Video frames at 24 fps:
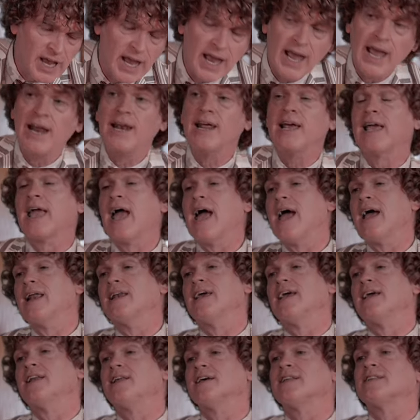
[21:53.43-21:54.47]
And again,
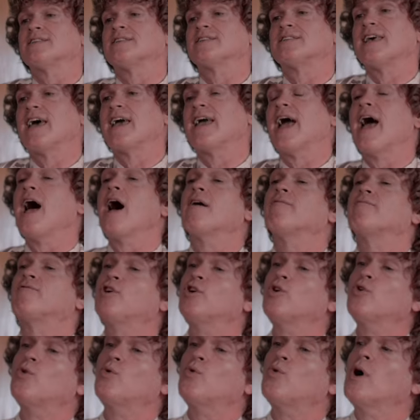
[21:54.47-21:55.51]
he didn't say, have
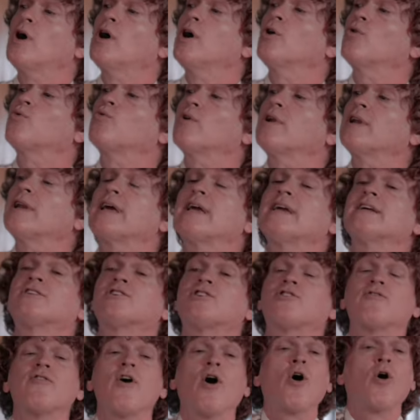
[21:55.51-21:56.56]
you
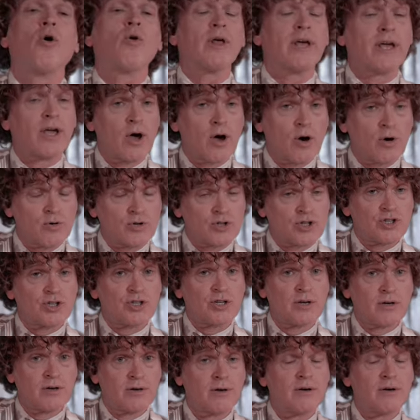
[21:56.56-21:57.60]
released the Holy Ghost